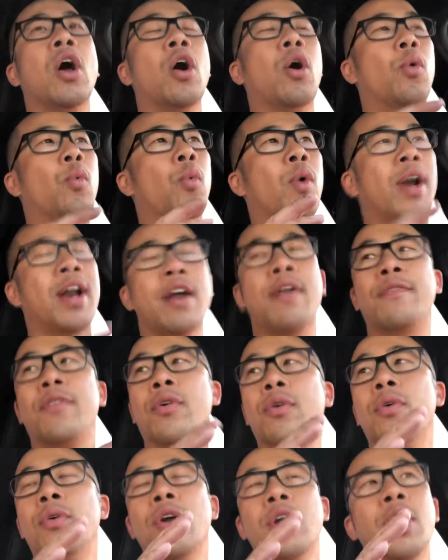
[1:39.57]
or
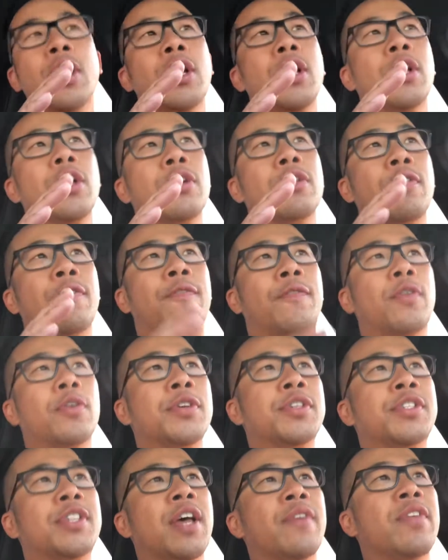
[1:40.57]
whatever your
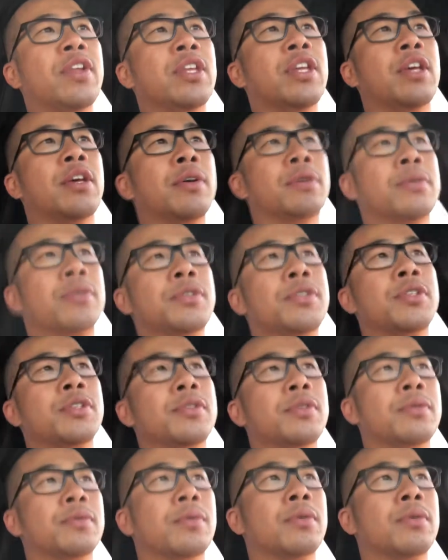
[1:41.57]
first seven years,